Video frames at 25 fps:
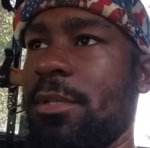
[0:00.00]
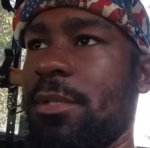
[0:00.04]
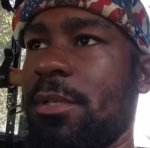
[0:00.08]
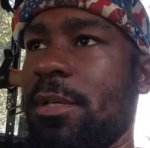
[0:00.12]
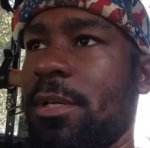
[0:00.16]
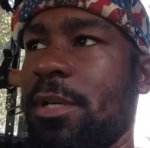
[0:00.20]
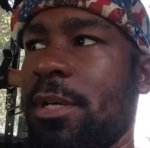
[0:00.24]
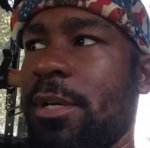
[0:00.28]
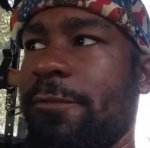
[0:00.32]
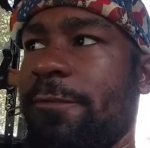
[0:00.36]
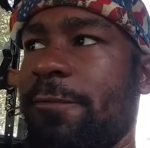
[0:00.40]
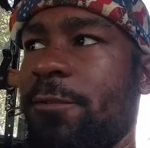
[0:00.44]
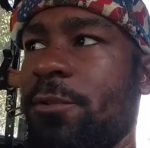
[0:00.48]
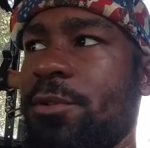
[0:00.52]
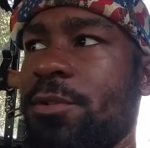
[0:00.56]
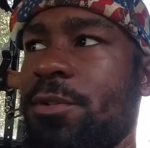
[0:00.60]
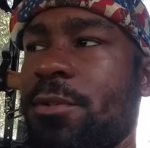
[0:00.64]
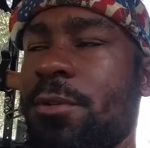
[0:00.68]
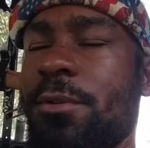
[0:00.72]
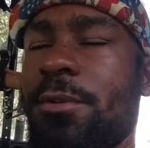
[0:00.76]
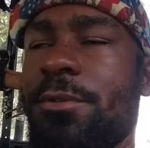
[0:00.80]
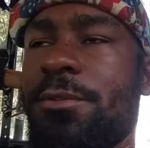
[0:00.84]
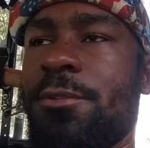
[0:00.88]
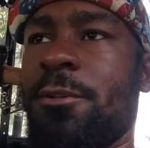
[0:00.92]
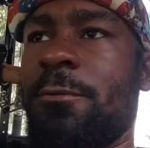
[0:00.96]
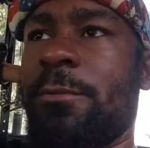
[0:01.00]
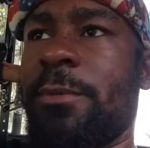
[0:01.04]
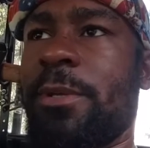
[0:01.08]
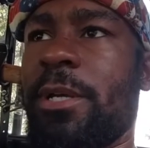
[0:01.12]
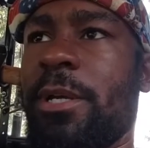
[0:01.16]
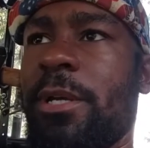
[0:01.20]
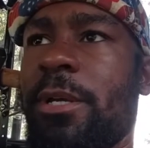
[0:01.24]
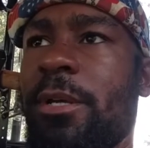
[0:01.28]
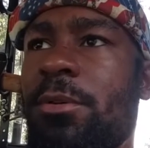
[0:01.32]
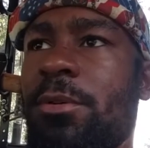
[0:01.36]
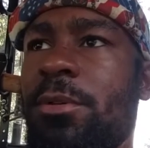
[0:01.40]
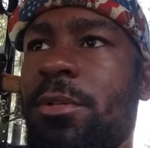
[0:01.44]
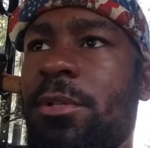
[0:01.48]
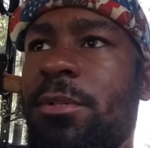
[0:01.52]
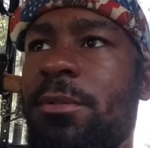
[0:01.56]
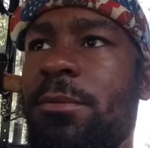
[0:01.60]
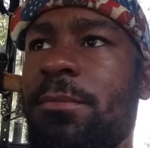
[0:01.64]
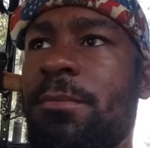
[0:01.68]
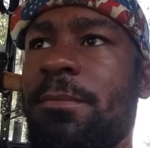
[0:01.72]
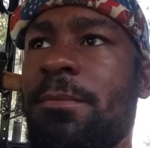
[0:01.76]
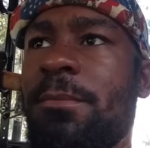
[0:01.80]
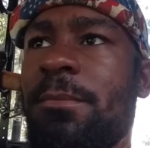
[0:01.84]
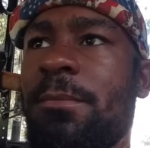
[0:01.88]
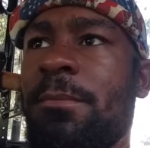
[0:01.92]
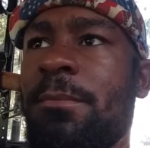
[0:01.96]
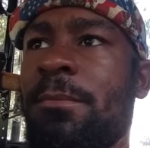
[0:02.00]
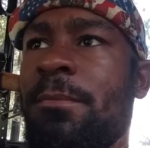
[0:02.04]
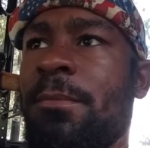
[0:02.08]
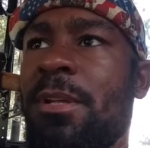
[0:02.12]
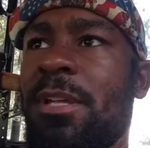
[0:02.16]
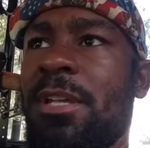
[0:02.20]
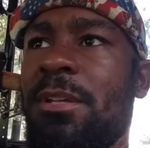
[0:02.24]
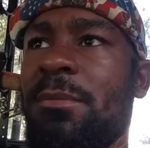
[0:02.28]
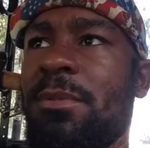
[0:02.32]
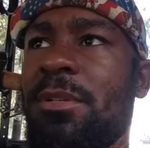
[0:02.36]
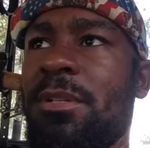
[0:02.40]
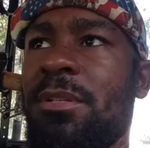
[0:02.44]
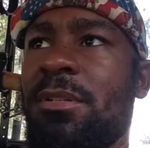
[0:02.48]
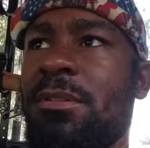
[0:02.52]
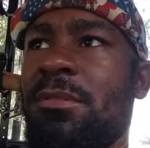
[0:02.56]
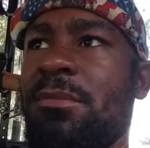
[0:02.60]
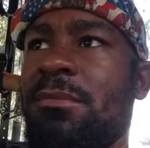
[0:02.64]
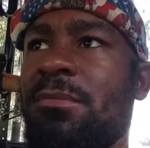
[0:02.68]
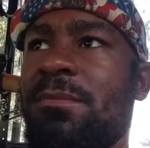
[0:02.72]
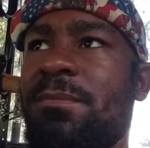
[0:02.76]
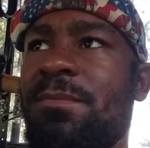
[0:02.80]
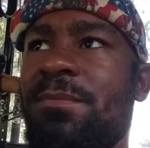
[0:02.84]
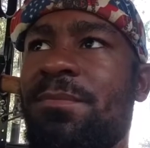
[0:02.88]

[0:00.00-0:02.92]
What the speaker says: I first heard the term coyote maybe